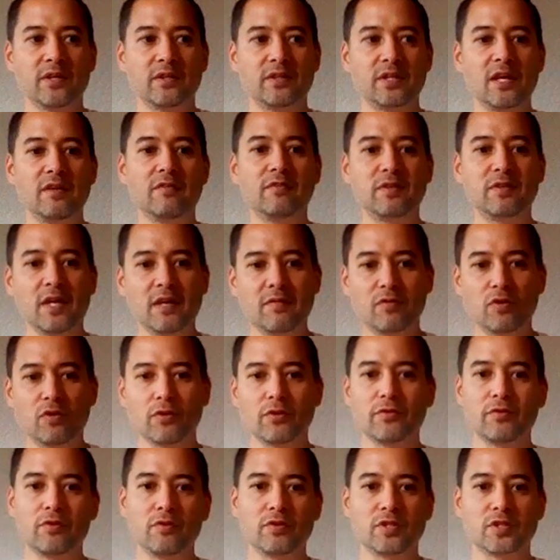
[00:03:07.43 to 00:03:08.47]
they've
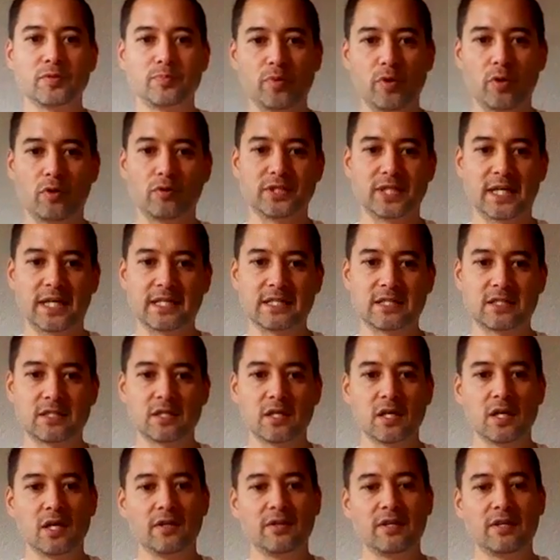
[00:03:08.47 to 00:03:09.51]
gone through this process.